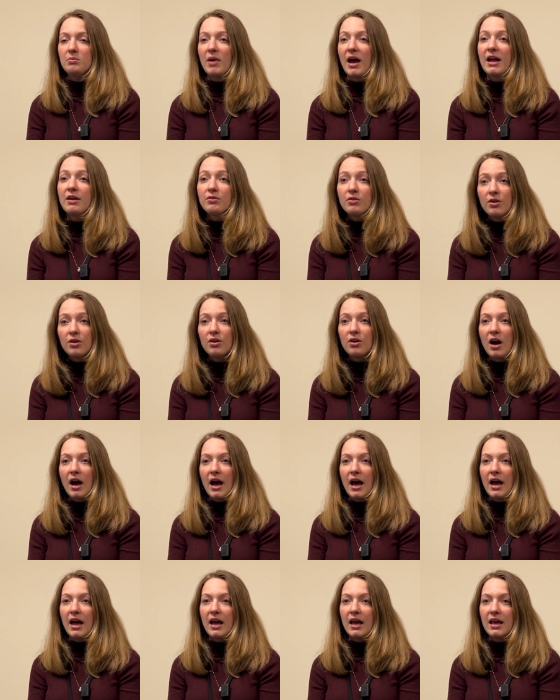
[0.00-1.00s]
my role,
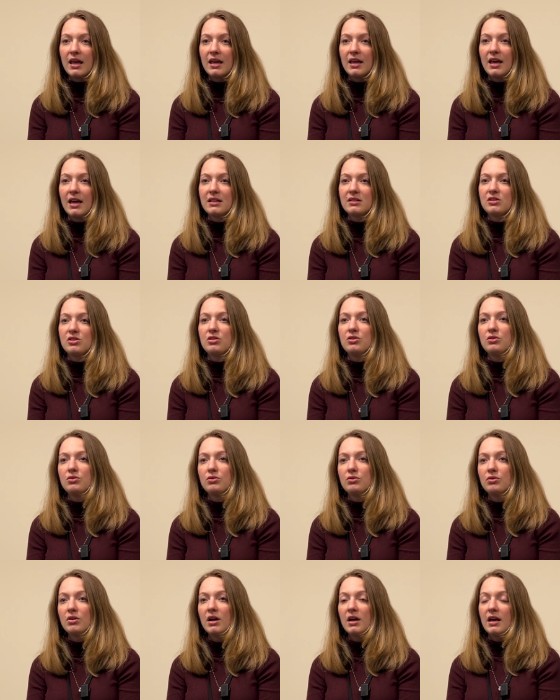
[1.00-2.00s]
I get
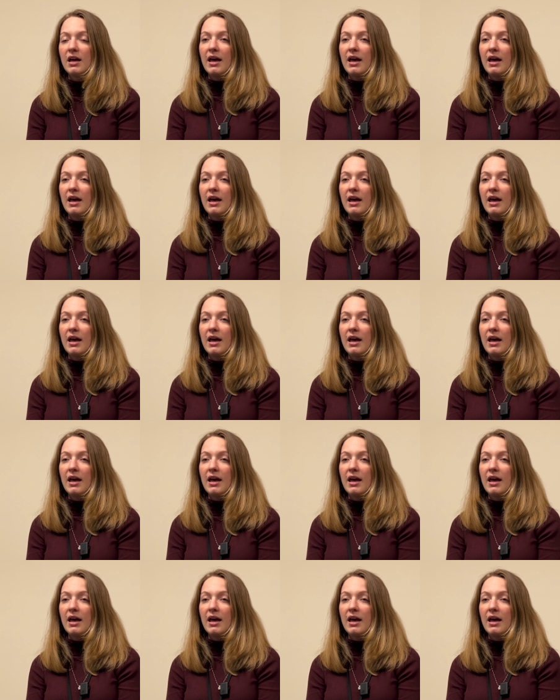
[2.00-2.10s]
to